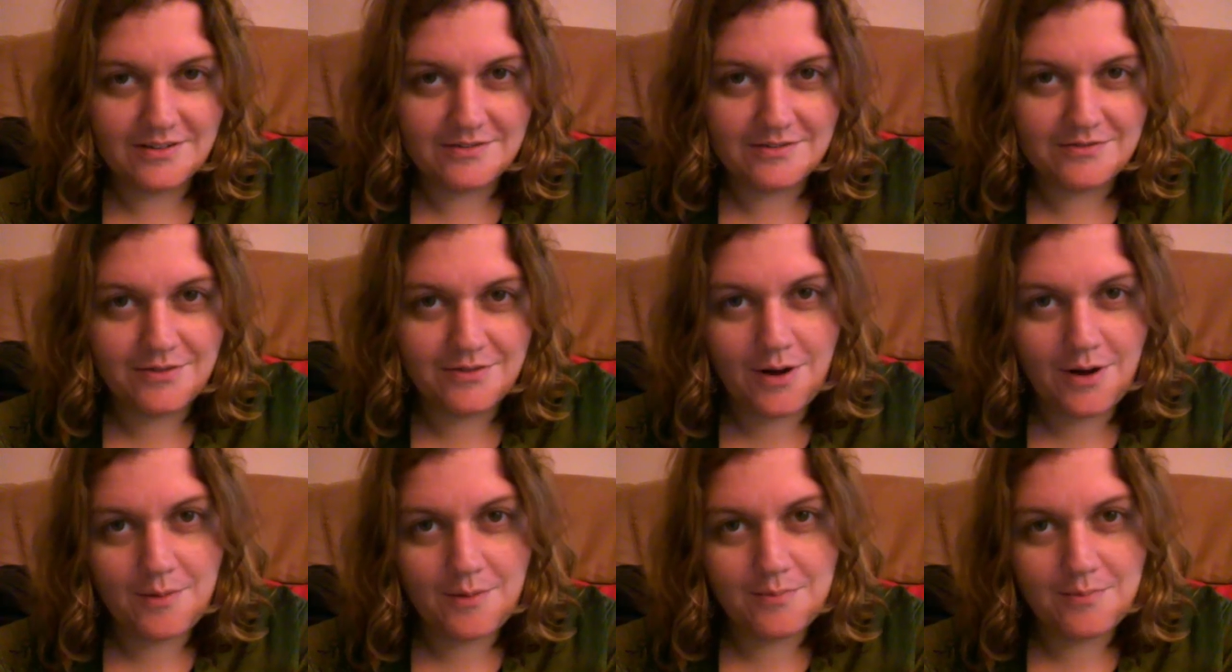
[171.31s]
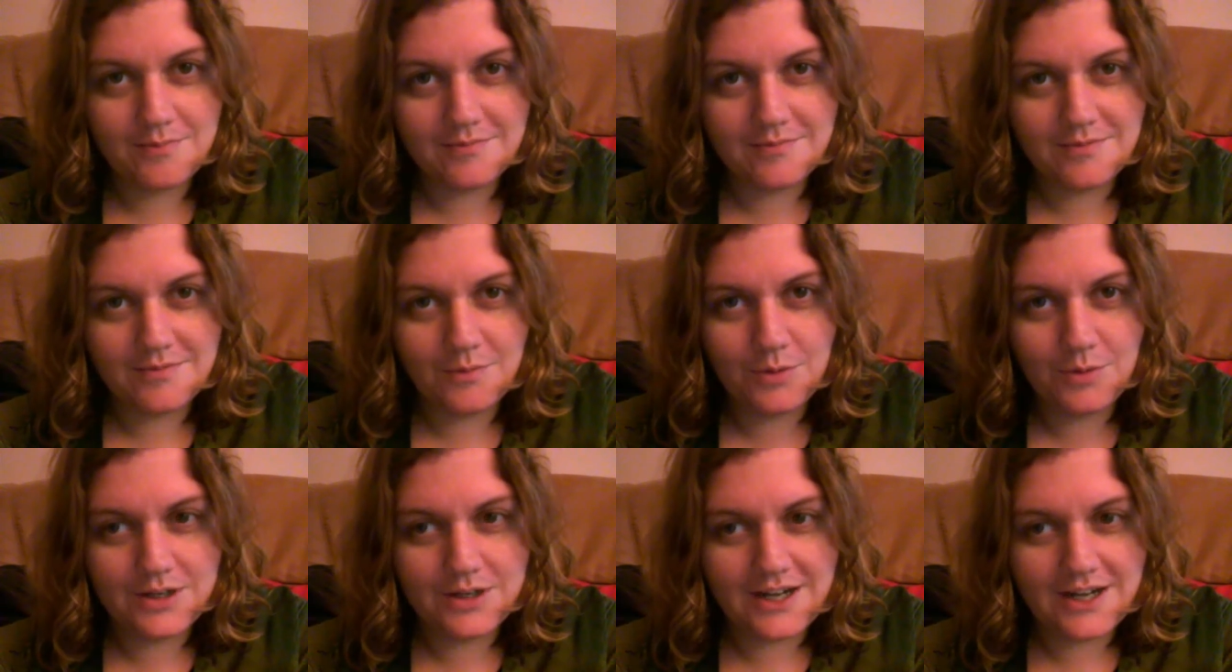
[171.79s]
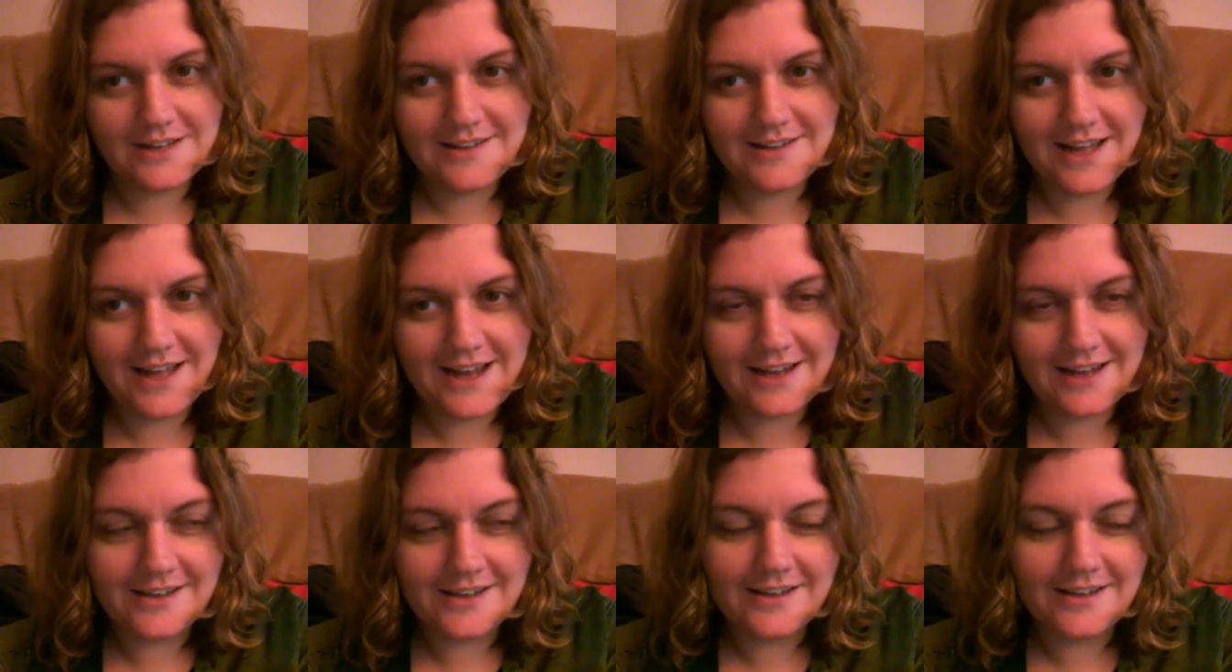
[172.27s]
from what I
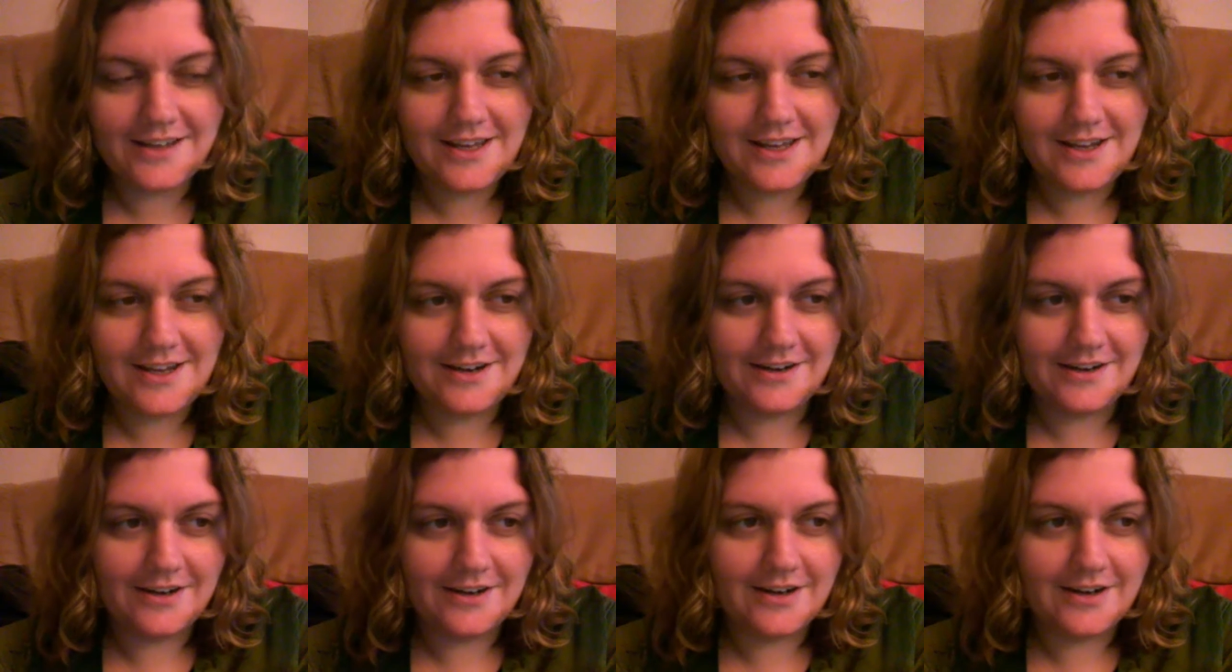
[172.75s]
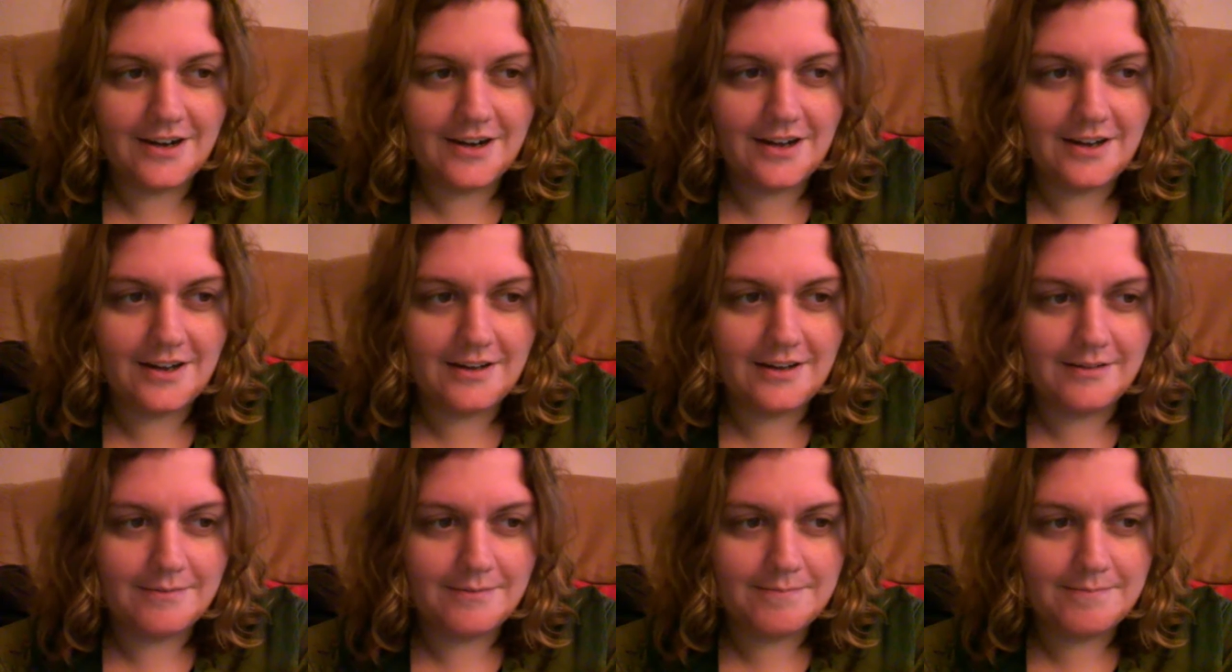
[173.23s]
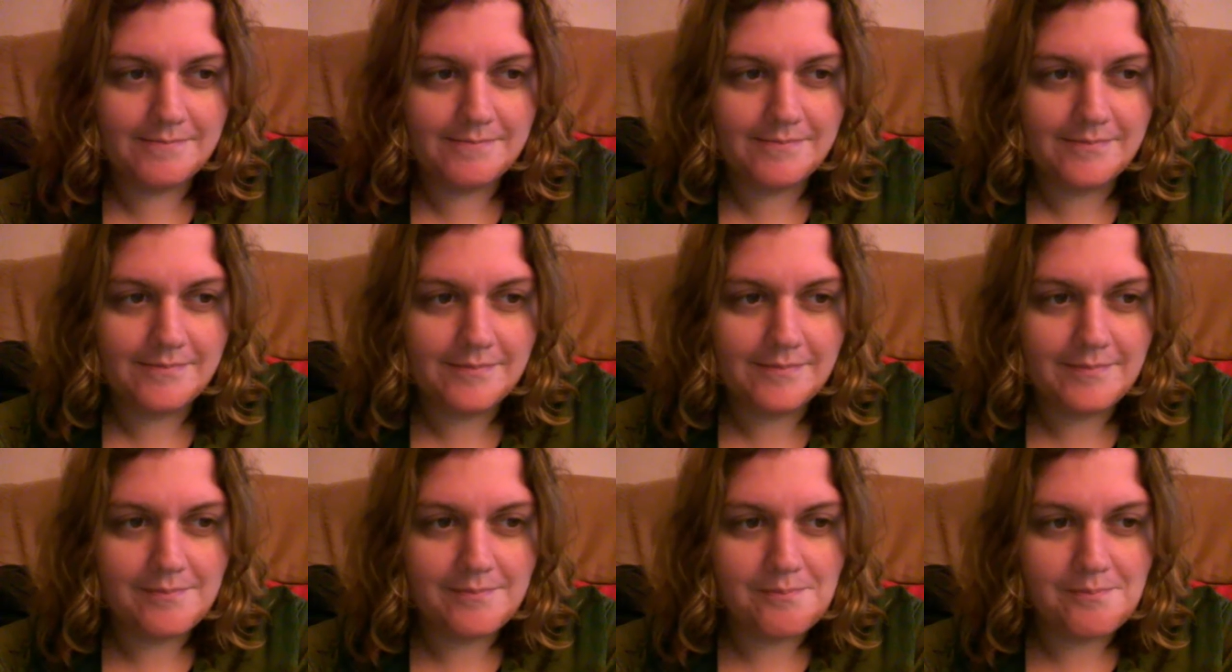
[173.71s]
like here.
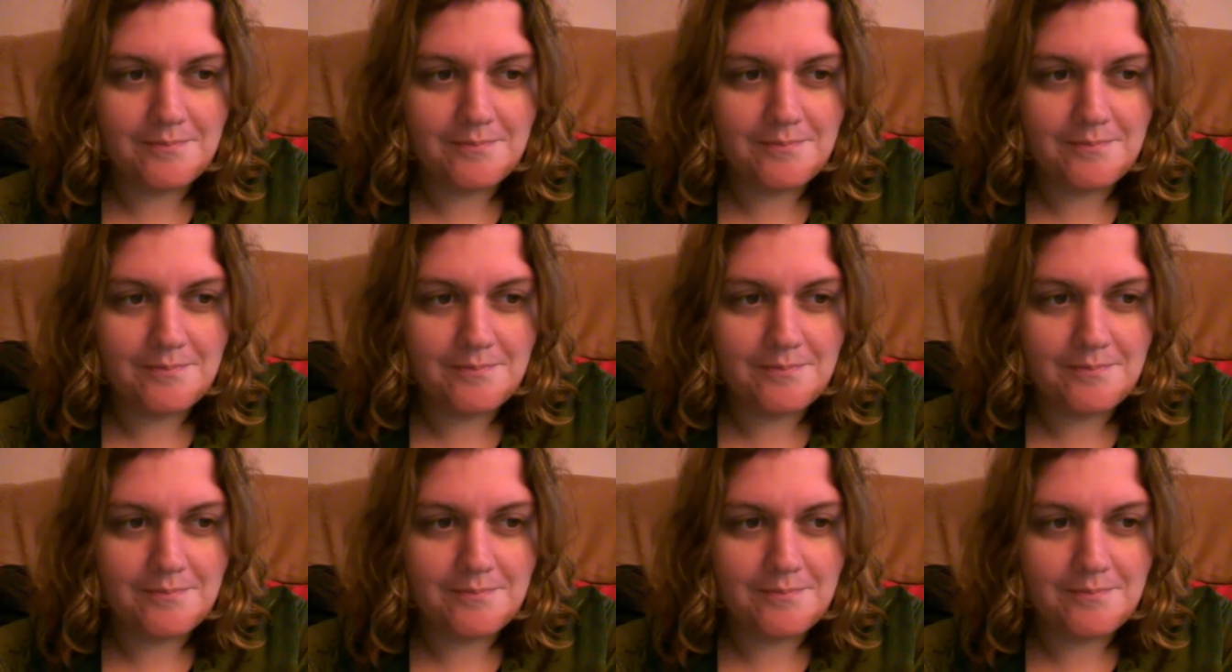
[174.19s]
Um,